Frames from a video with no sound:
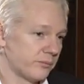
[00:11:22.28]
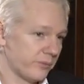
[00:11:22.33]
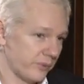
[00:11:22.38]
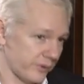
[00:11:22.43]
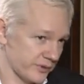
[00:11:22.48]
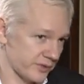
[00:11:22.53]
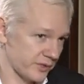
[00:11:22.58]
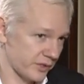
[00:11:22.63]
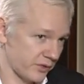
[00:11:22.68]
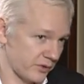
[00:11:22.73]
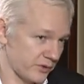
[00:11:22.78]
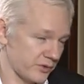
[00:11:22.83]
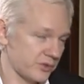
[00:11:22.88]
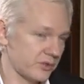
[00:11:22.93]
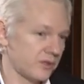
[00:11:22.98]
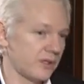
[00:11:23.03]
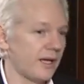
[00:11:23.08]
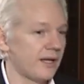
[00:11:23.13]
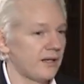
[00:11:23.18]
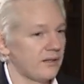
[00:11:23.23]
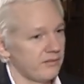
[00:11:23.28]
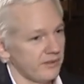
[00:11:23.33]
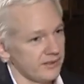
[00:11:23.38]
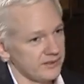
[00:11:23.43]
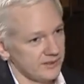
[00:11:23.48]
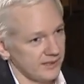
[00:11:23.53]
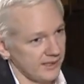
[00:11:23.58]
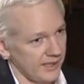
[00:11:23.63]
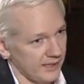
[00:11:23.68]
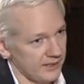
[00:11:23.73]
persecution and
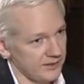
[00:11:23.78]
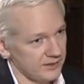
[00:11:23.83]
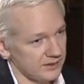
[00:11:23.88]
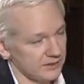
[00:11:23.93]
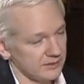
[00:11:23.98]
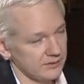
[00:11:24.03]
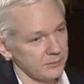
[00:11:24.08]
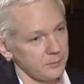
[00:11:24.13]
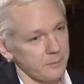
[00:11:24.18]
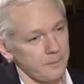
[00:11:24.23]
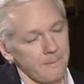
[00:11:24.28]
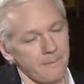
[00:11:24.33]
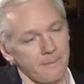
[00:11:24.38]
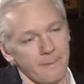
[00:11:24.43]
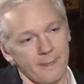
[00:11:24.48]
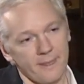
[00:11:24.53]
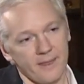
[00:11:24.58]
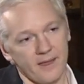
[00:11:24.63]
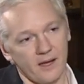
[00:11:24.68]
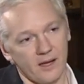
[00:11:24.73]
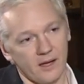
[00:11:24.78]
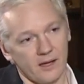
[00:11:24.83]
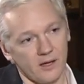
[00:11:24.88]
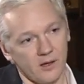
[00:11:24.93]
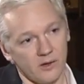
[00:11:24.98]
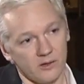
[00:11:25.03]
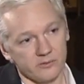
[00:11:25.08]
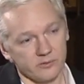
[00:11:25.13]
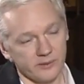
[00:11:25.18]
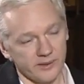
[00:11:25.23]
investigation
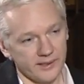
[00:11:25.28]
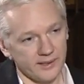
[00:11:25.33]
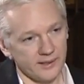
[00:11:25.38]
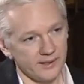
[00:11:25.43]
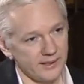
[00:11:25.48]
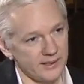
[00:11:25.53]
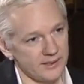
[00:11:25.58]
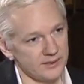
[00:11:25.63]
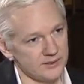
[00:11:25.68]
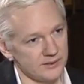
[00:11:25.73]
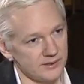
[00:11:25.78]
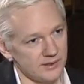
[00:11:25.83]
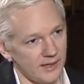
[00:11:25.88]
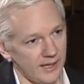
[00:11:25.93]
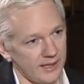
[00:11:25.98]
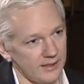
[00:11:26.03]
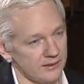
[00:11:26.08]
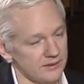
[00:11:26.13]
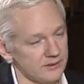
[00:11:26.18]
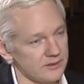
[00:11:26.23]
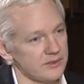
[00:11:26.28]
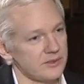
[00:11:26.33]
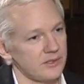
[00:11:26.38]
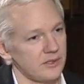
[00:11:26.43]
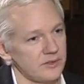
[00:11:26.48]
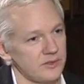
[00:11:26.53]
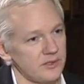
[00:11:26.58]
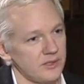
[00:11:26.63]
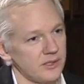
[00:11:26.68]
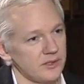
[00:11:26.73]
of WikiLeaks and its
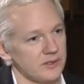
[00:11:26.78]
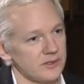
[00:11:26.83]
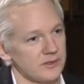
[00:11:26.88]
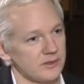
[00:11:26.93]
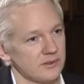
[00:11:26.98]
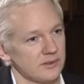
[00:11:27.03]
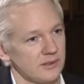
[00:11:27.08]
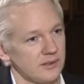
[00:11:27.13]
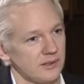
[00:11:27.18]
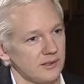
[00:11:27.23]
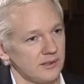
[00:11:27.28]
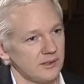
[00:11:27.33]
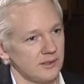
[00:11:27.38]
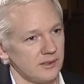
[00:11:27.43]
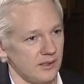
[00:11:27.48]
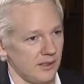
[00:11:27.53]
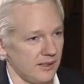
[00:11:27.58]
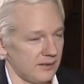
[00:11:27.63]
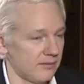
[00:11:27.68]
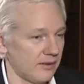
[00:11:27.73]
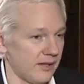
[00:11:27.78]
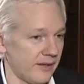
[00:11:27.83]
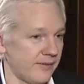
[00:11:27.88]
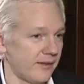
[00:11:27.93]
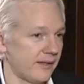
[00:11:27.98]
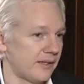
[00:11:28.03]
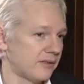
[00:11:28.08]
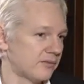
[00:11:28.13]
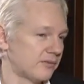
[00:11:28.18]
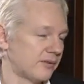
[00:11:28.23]
associates. I
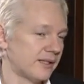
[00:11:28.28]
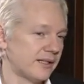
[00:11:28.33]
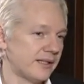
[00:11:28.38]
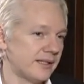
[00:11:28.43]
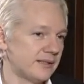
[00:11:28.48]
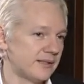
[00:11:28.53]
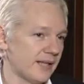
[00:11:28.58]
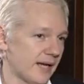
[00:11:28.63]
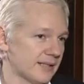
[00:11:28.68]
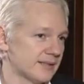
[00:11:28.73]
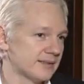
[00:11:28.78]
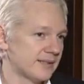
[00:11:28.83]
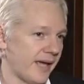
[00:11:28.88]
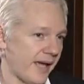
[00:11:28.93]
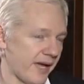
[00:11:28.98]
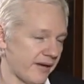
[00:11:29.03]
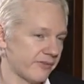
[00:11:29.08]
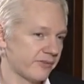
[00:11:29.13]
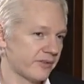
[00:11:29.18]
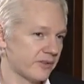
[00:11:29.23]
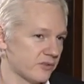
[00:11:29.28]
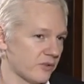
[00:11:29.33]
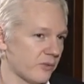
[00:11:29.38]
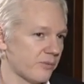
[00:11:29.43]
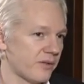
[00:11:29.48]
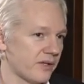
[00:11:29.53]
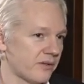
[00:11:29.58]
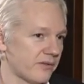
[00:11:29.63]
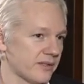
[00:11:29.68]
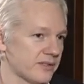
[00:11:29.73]
think it really does have to
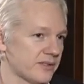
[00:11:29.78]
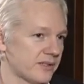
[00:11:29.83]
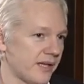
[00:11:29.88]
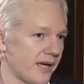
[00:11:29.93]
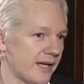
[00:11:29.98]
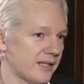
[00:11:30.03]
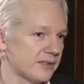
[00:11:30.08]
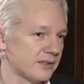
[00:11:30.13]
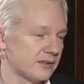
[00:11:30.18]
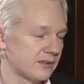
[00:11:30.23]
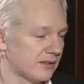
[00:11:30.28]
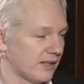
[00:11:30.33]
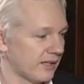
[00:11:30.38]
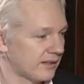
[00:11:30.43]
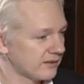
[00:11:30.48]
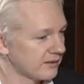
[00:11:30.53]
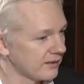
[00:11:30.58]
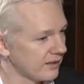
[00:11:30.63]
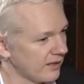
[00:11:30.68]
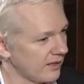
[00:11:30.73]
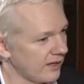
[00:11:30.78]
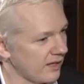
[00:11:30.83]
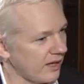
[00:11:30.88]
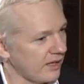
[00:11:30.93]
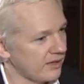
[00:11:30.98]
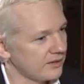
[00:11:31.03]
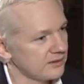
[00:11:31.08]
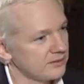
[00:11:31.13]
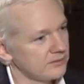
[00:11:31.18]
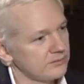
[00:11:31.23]
drop the investigation. And
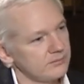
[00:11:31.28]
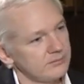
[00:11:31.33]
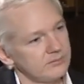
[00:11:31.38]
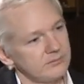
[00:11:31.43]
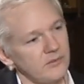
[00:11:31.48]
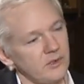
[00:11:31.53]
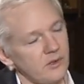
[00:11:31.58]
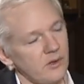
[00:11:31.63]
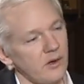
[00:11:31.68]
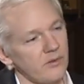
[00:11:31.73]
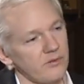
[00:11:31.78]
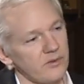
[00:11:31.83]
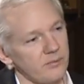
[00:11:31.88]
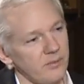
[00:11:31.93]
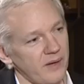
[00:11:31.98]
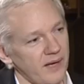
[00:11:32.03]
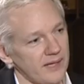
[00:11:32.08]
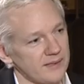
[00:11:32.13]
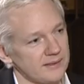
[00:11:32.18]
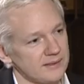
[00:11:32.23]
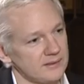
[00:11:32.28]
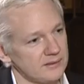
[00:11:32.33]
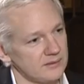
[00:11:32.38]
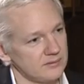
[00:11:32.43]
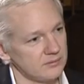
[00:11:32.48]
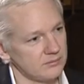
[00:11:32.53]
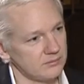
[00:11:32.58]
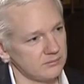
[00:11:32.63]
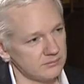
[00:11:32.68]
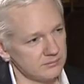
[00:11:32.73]
over the past
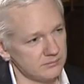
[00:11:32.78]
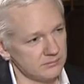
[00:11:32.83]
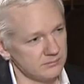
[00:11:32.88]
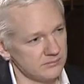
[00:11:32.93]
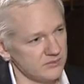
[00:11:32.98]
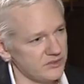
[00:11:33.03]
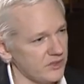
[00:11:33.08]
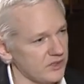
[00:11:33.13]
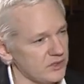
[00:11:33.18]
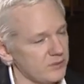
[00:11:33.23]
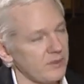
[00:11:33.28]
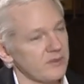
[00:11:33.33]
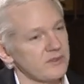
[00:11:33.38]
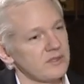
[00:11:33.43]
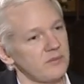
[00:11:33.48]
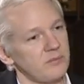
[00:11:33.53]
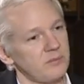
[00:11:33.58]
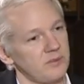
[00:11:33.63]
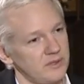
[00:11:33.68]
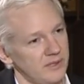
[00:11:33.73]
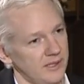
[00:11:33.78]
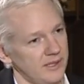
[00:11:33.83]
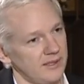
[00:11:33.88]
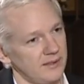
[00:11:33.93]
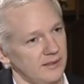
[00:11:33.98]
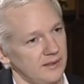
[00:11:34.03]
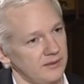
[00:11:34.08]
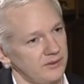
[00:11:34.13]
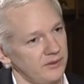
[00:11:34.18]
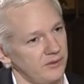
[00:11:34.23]
6 months in
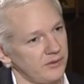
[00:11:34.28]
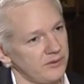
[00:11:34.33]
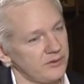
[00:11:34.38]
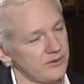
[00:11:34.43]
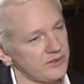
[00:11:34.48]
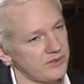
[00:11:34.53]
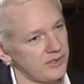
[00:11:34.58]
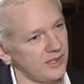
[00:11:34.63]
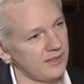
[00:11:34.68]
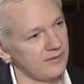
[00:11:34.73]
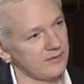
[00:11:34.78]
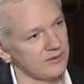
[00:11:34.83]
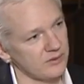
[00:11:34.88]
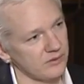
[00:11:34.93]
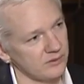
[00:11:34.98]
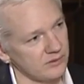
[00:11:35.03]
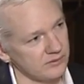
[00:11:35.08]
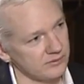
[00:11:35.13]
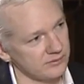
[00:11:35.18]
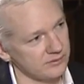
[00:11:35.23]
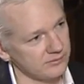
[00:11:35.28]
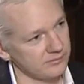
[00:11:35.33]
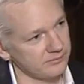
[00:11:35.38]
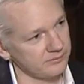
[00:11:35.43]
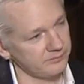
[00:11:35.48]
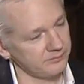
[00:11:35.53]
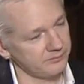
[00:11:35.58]
particular, you can see the sort of